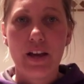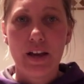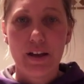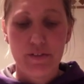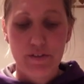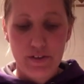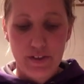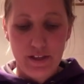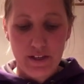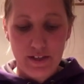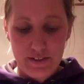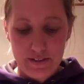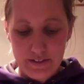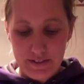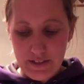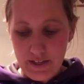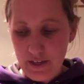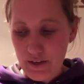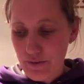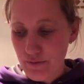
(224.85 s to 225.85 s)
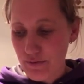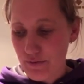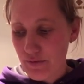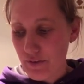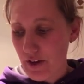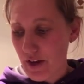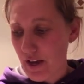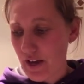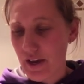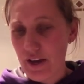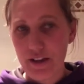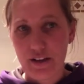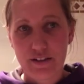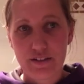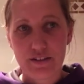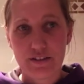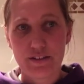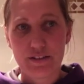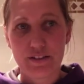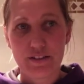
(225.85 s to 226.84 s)
Everything is safe,
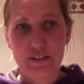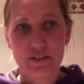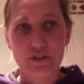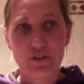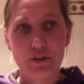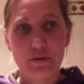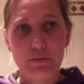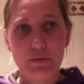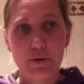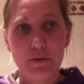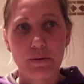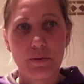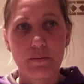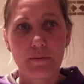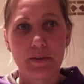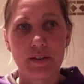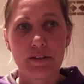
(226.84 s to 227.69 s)
and there's no problem.